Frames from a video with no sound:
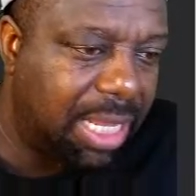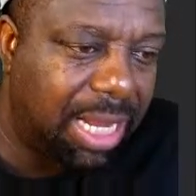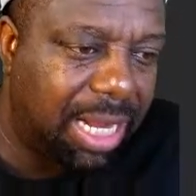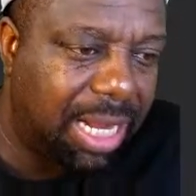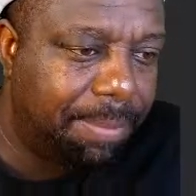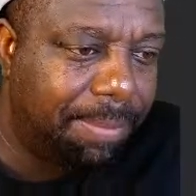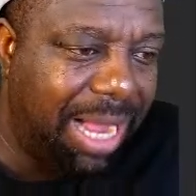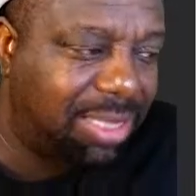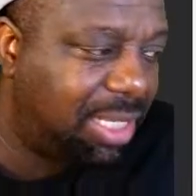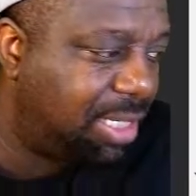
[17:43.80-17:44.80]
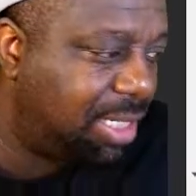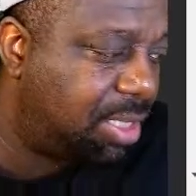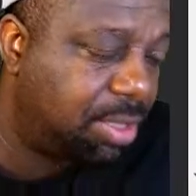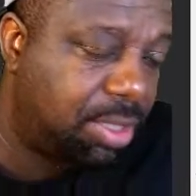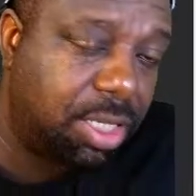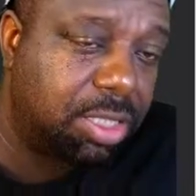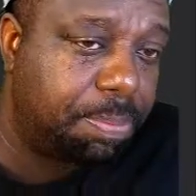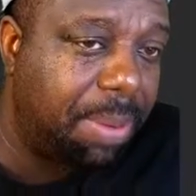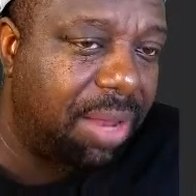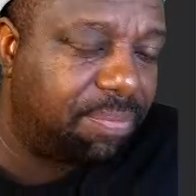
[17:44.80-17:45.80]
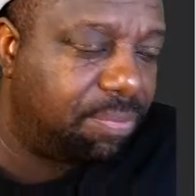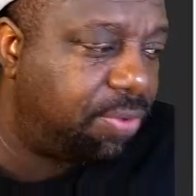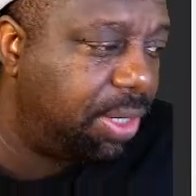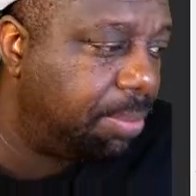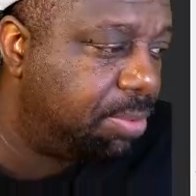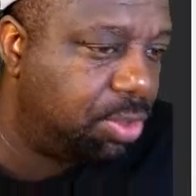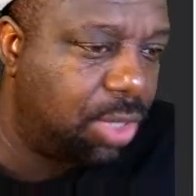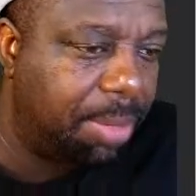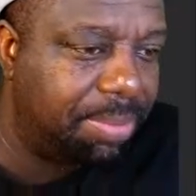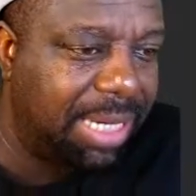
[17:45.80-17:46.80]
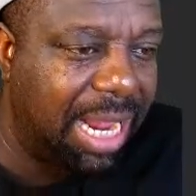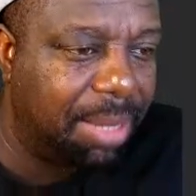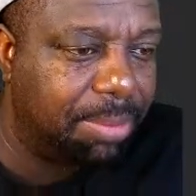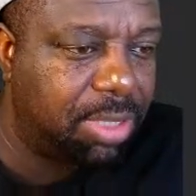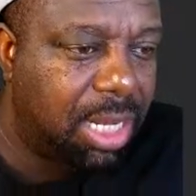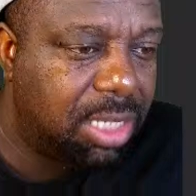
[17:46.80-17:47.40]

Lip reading: I think it's a good spot for him to drop dimes.